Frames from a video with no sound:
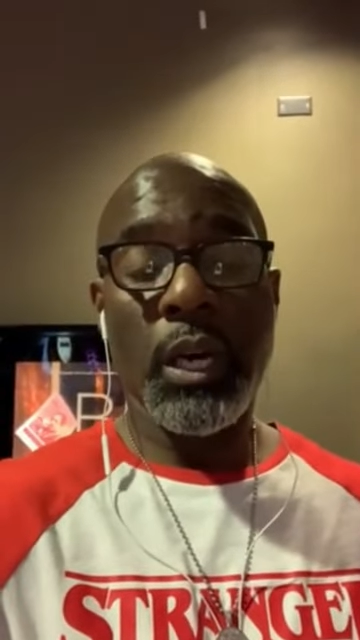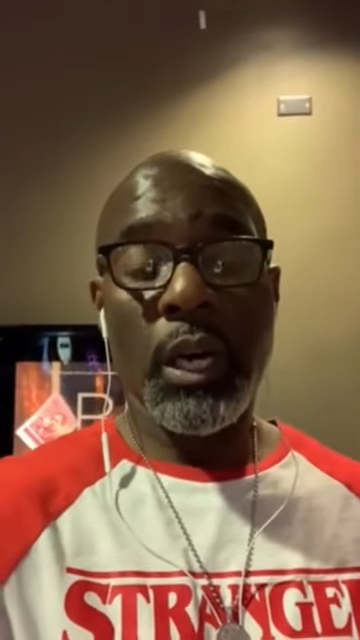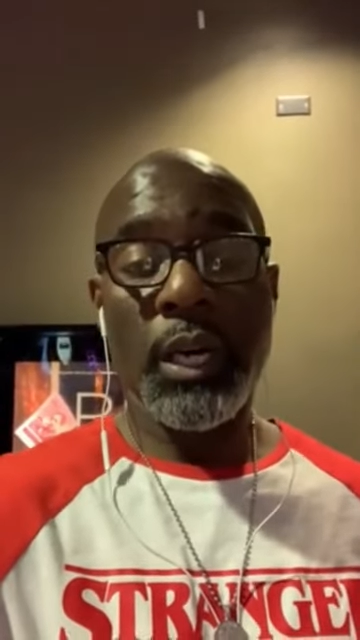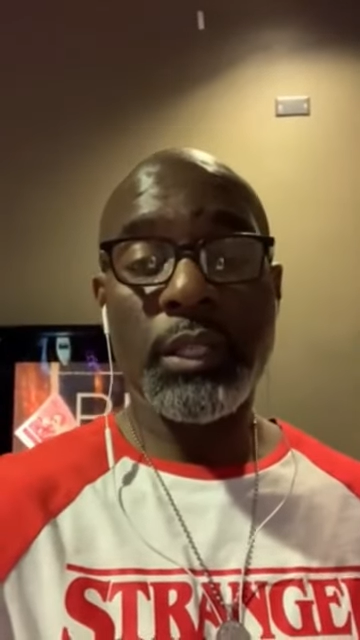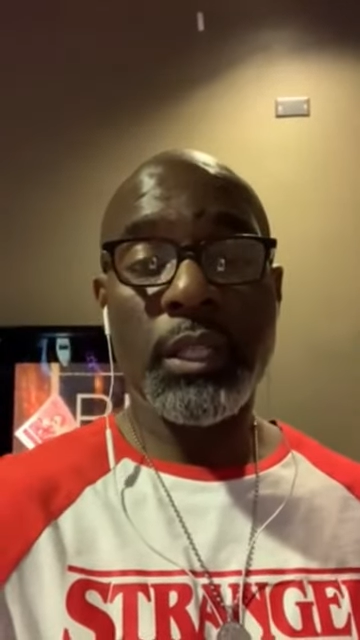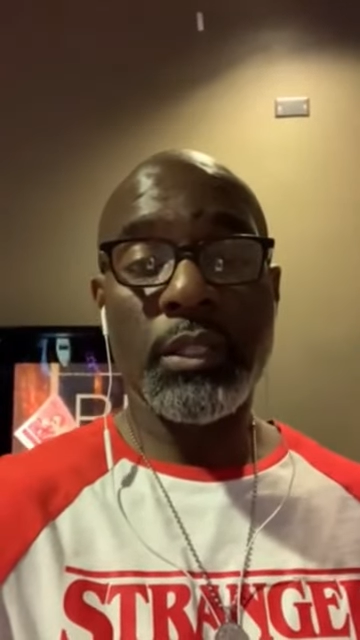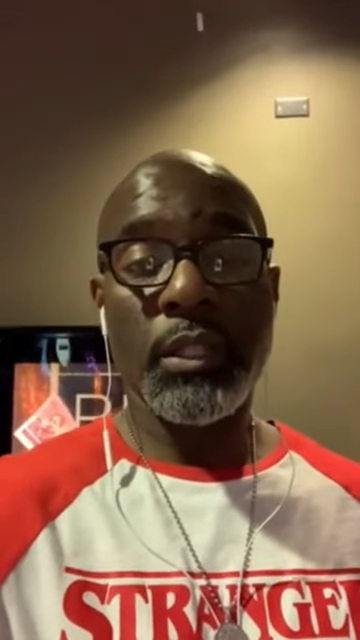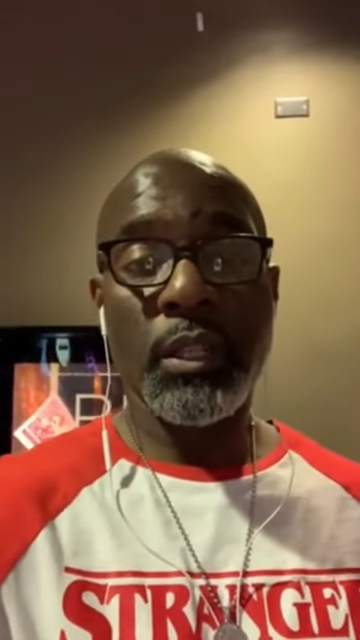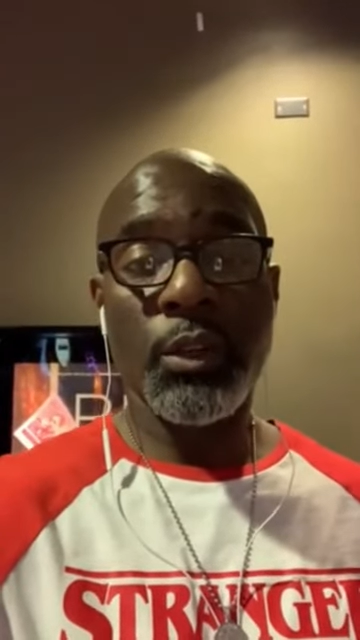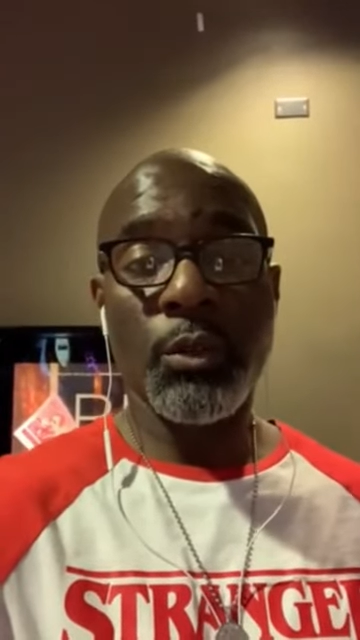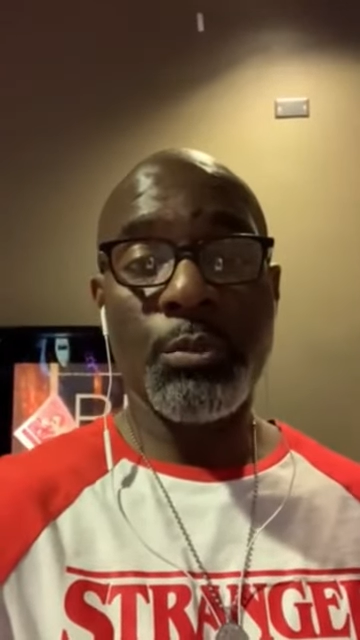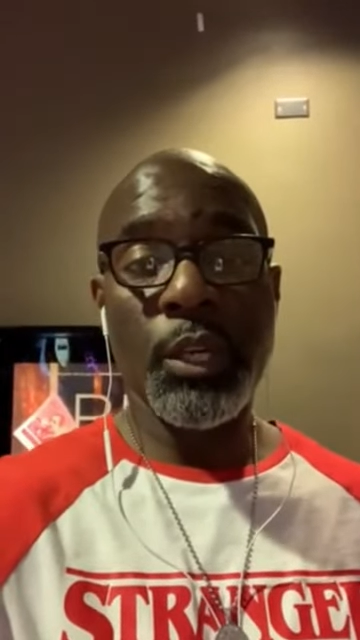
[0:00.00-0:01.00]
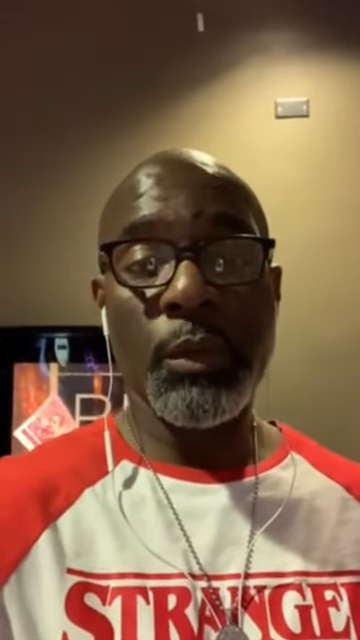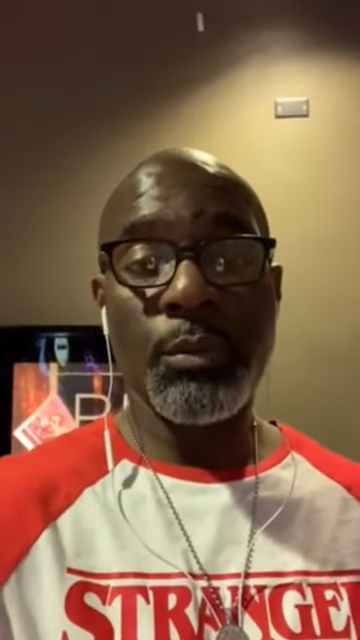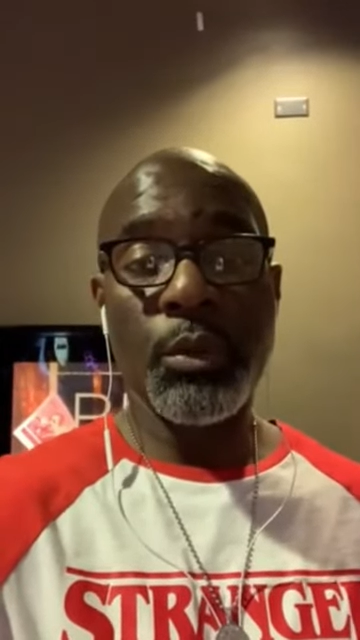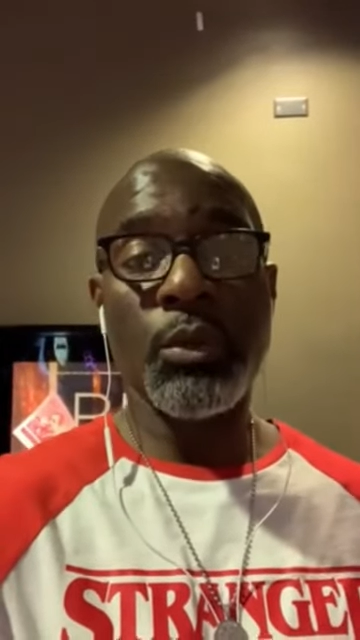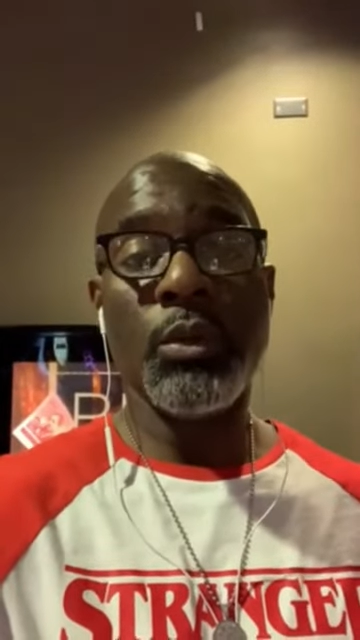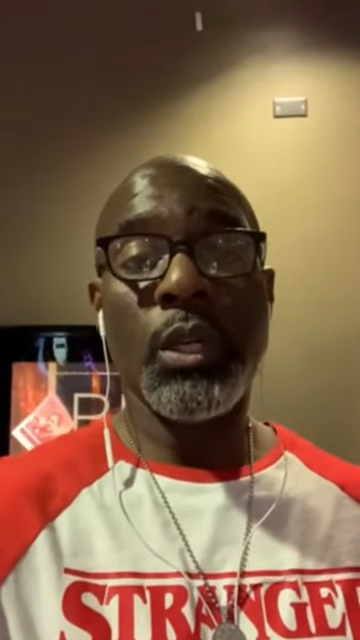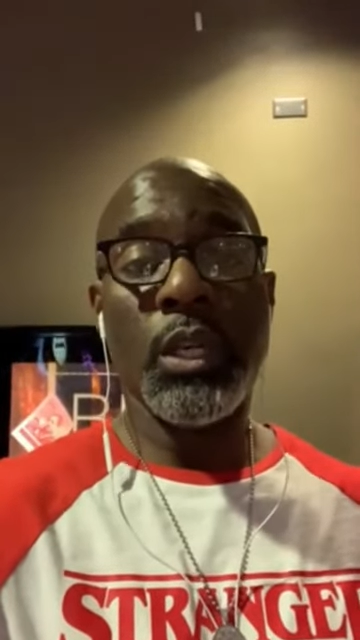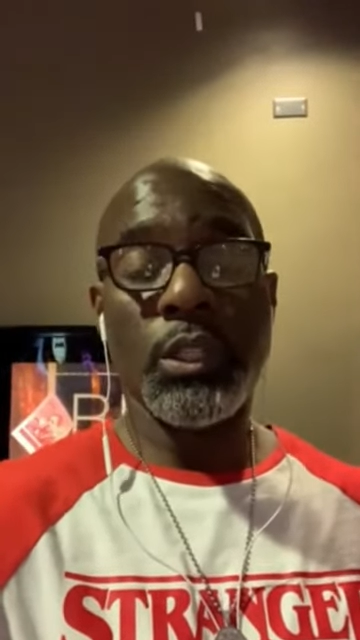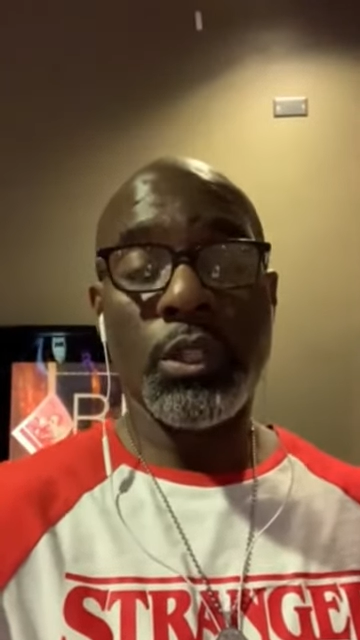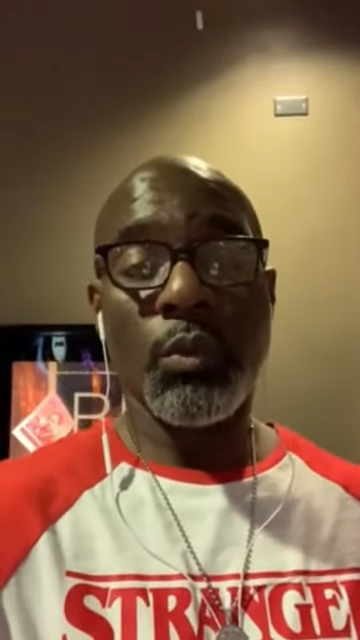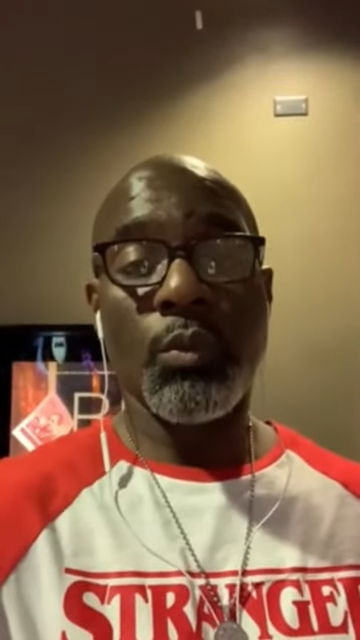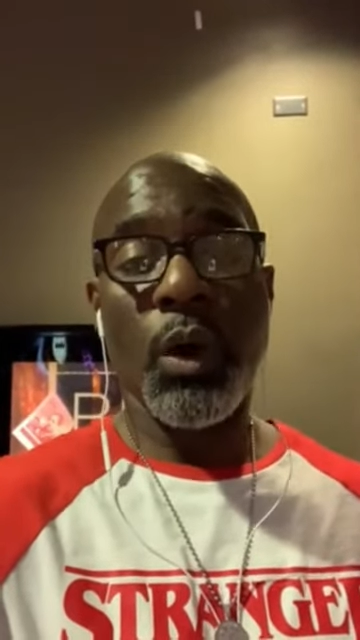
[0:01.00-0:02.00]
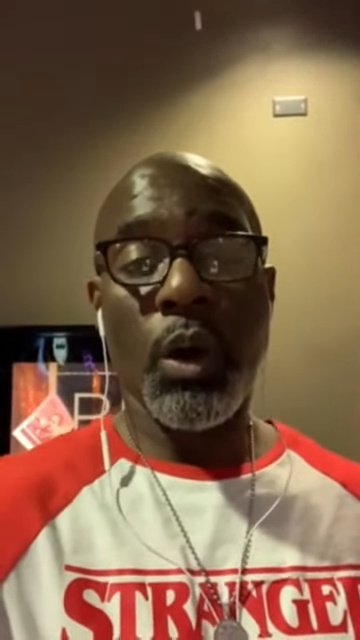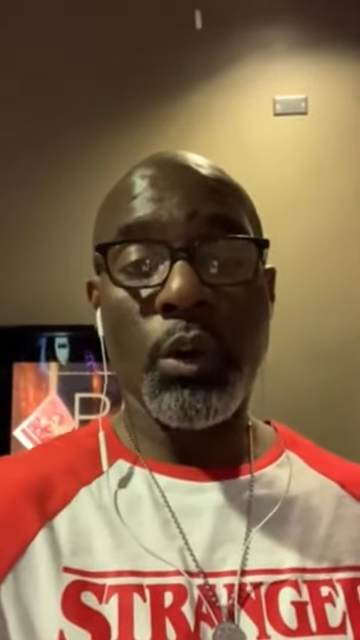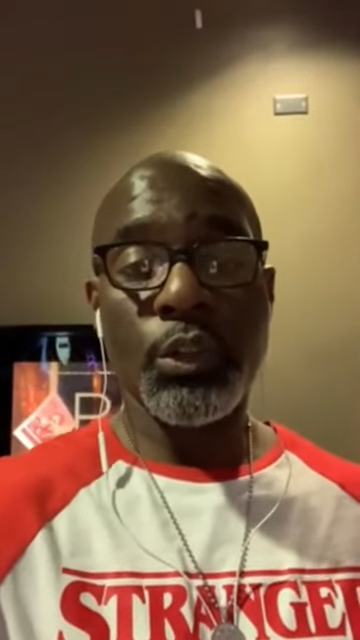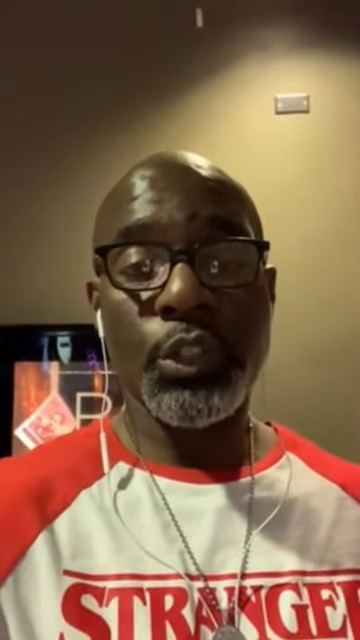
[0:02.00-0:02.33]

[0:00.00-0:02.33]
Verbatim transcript: us as the little people to Wall